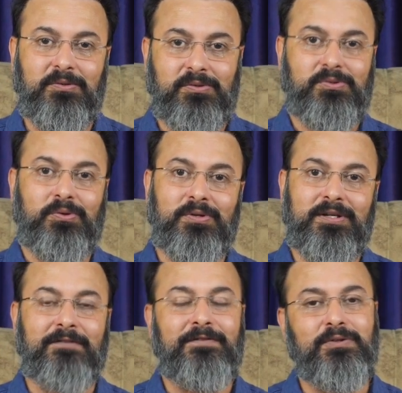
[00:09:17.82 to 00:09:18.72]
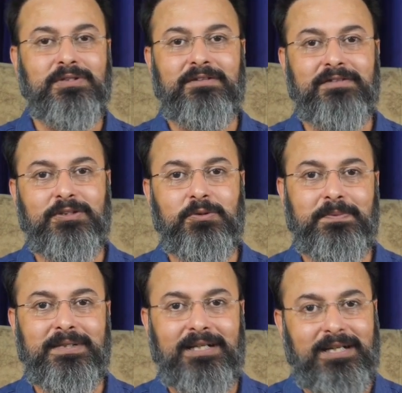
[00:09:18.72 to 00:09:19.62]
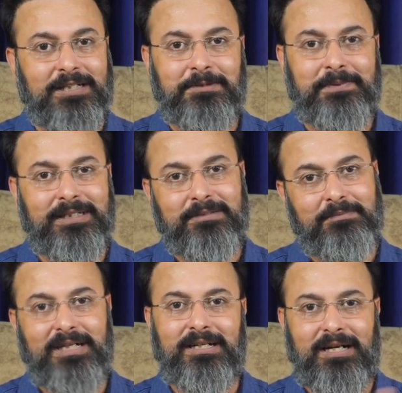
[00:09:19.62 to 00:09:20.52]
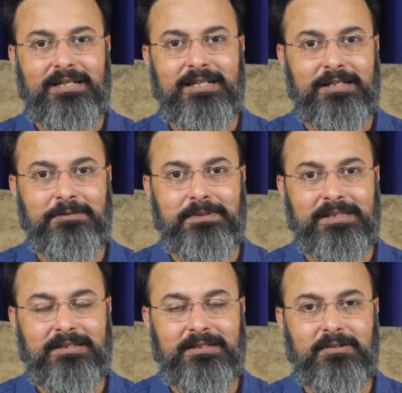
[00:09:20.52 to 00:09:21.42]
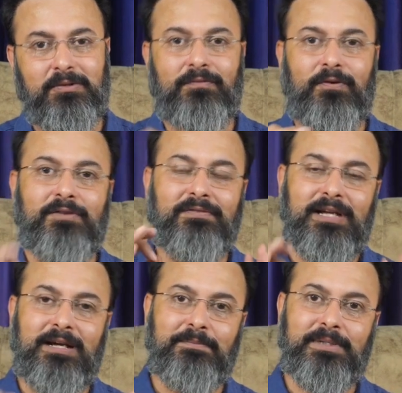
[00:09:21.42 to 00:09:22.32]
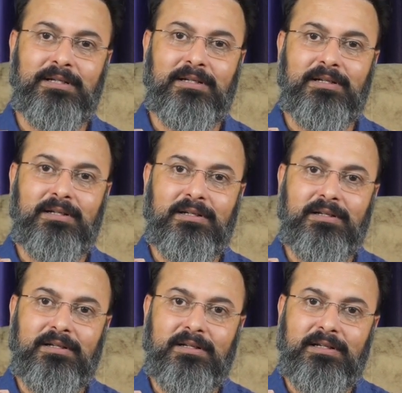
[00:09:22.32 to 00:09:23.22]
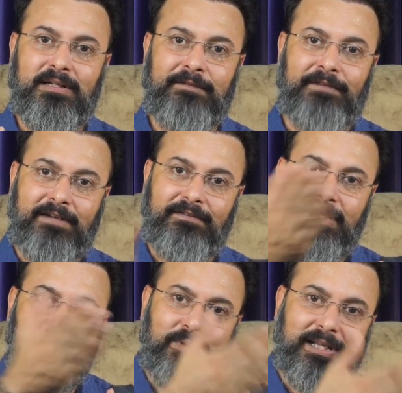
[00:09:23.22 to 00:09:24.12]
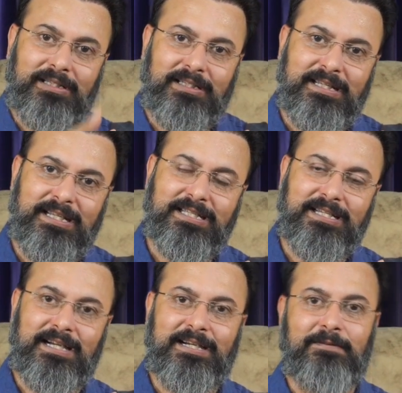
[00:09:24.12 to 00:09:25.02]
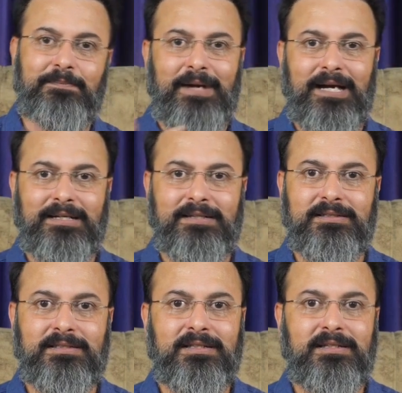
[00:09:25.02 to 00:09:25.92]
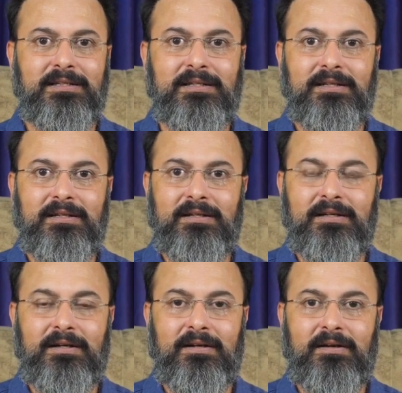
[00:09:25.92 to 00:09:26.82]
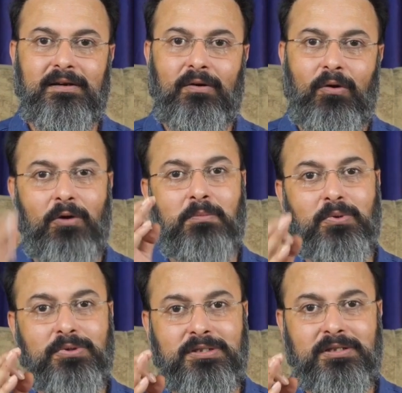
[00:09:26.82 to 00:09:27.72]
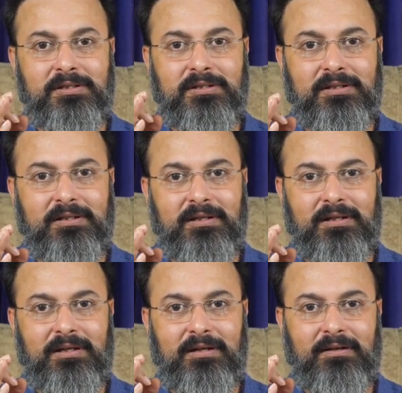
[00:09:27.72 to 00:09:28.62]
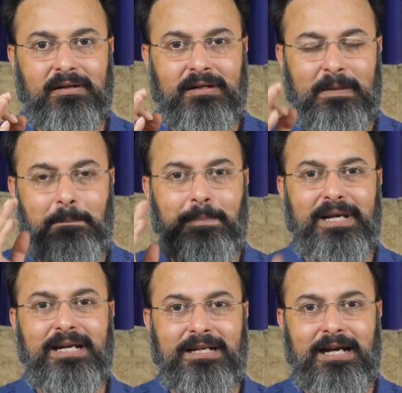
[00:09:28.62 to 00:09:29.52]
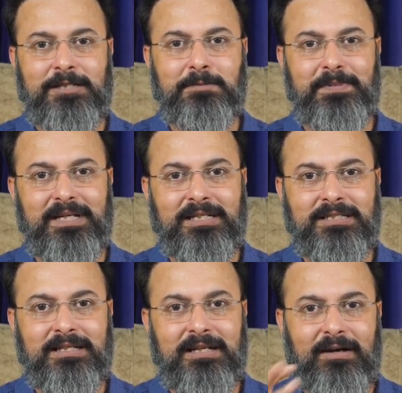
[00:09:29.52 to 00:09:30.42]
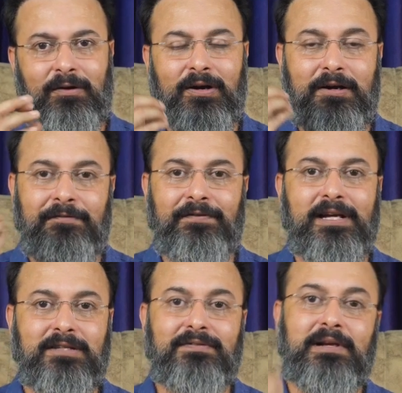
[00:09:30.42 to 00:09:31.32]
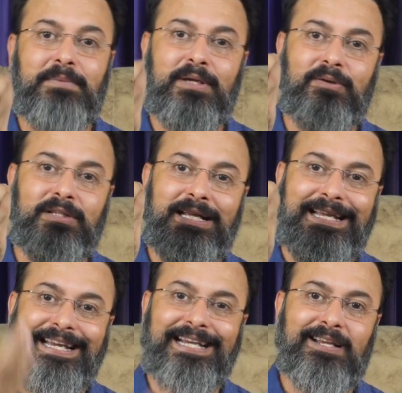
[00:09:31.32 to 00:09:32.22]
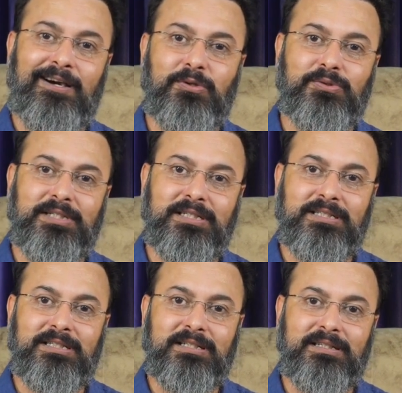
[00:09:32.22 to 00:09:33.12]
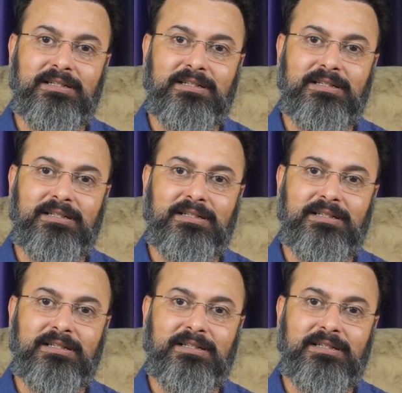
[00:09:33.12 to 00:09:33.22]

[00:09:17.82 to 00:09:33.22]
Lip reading: Don't confuse it with Jupiter aspects, but Nadi aspects. So what will happen when we look at these kind of patterns? Almost complete aspects or effects will be on the 8 houses